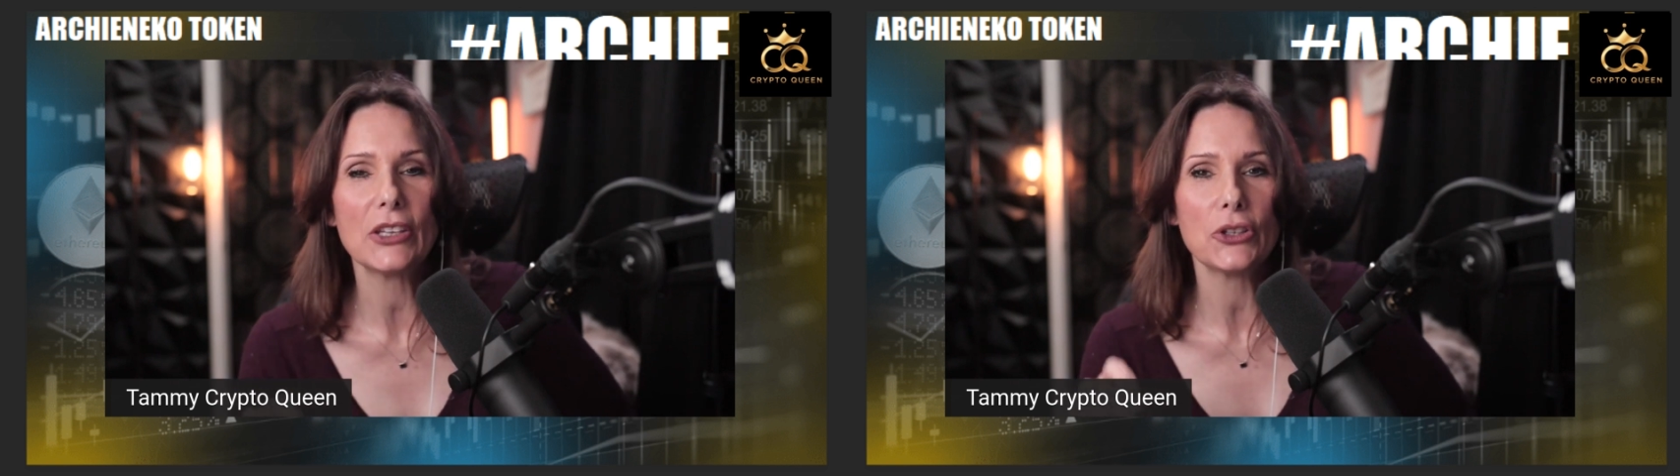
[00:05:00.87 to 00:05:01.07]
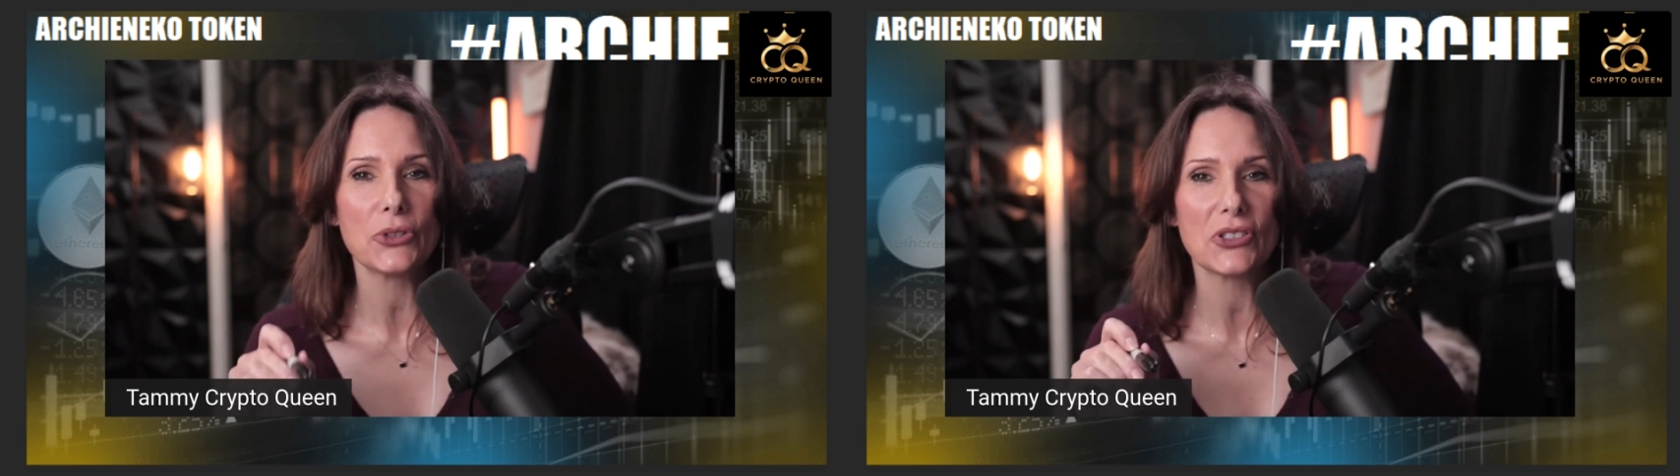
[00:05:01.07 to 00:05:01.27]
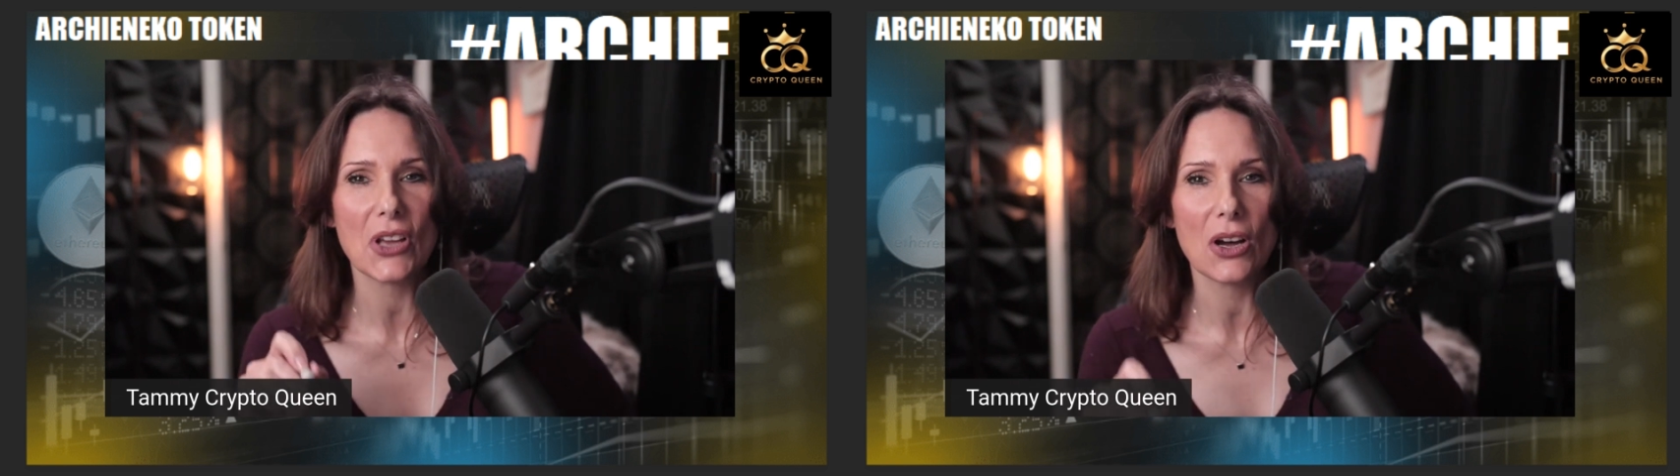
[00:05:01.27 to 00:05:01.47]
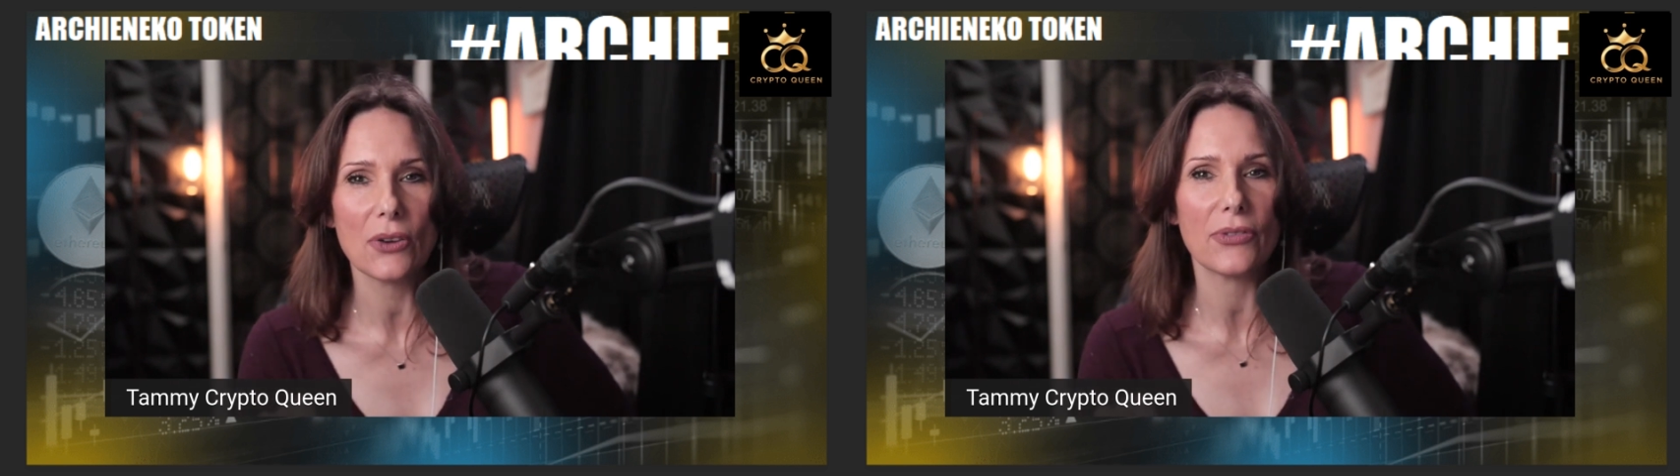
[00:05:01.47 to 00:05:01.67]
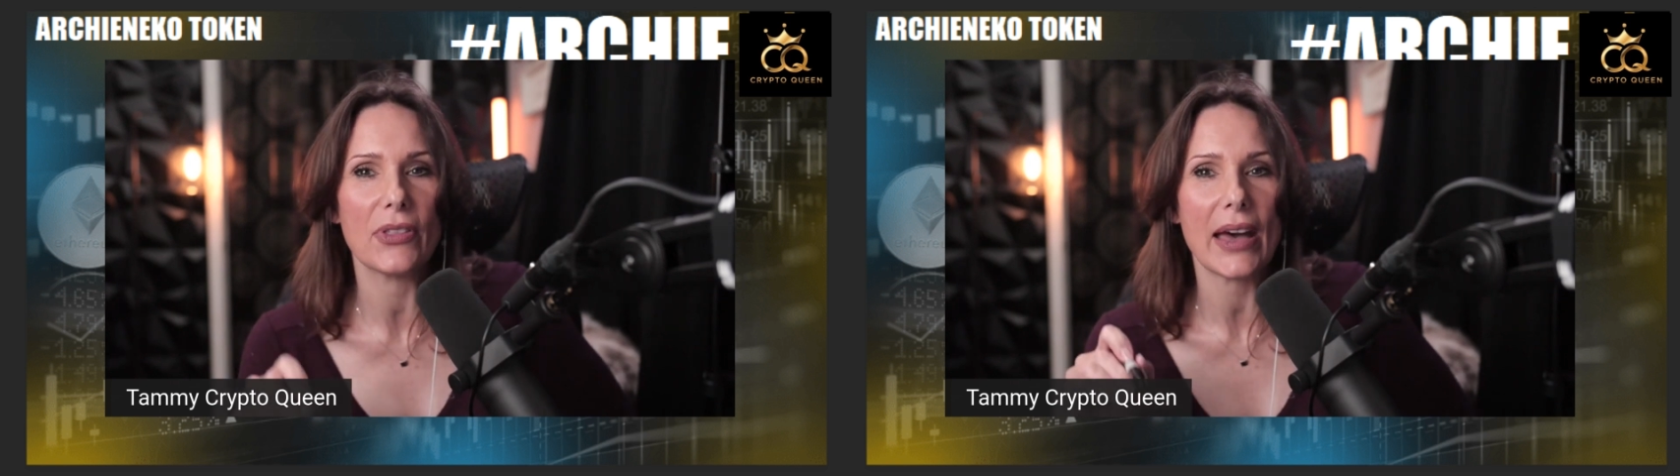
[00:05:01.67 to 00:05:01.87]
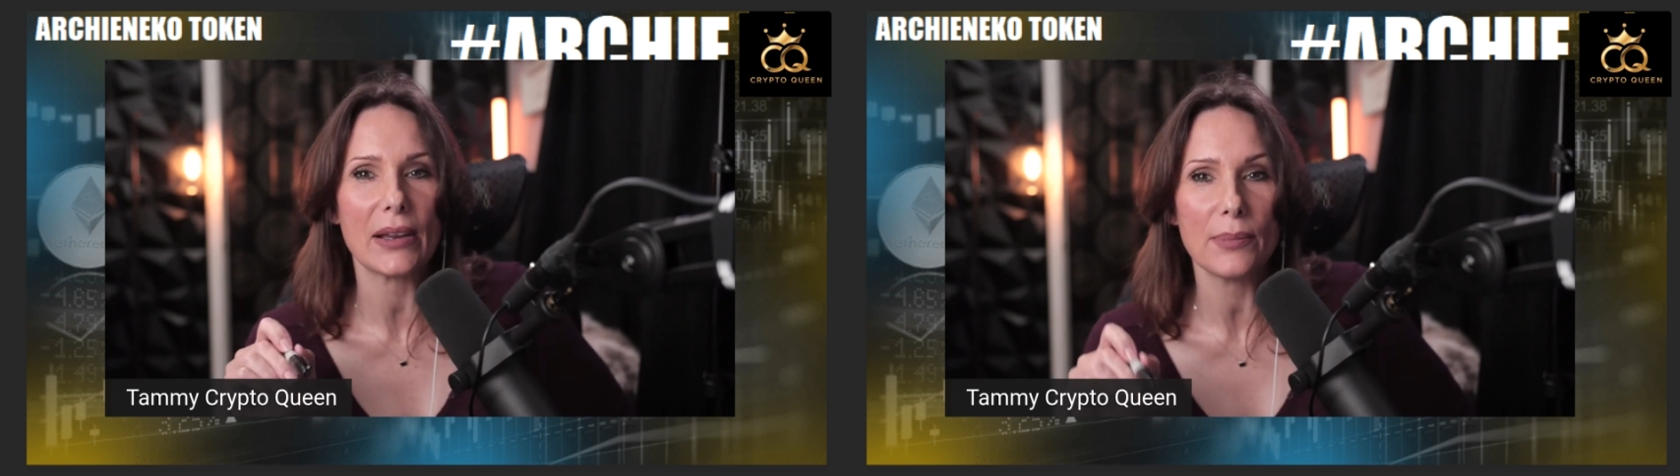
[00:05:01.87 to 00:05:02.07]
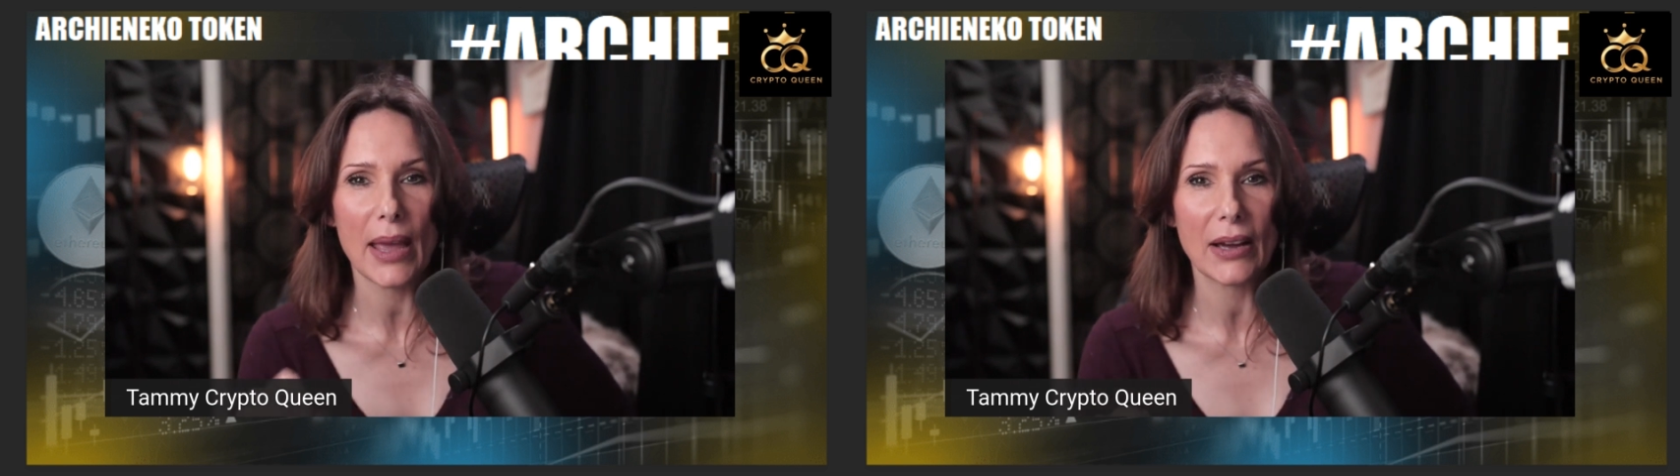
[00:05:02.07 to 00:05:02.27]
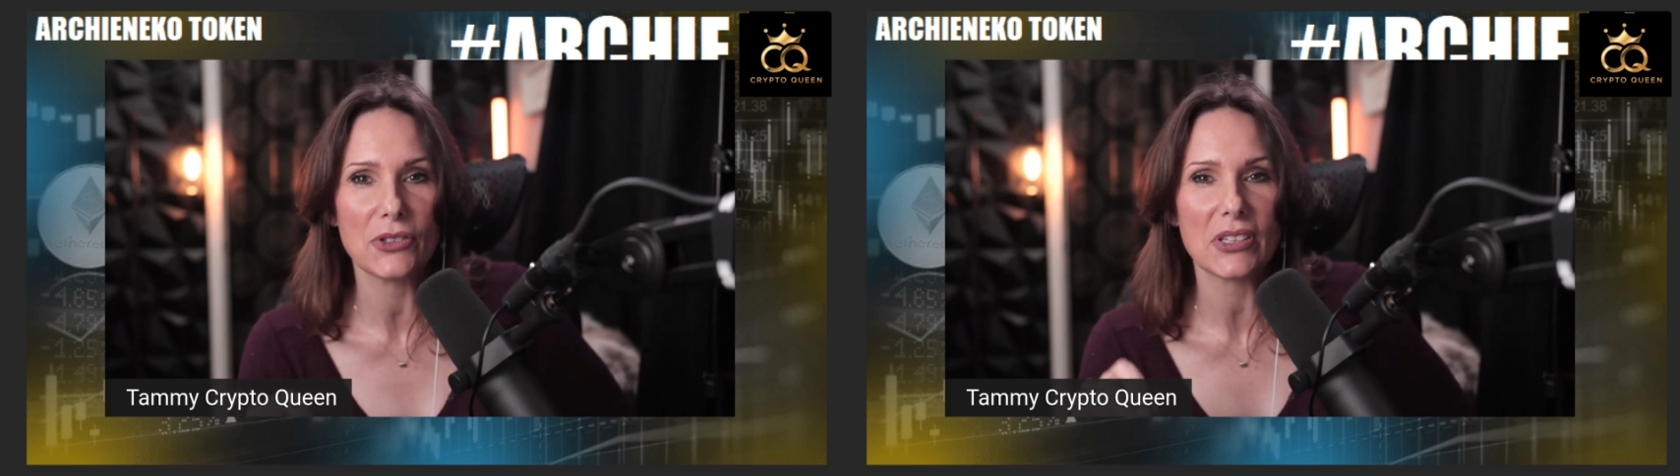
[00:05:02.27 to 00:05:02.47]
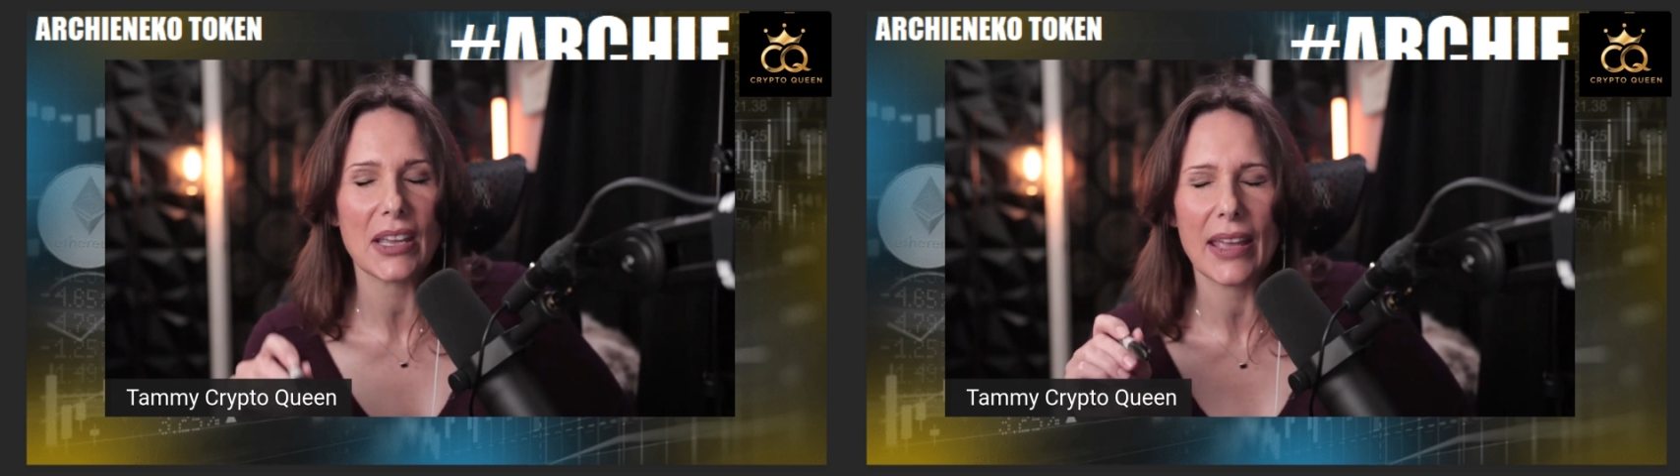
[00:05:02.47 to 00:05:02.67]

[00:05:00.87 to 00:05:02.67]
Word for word: yourself that amount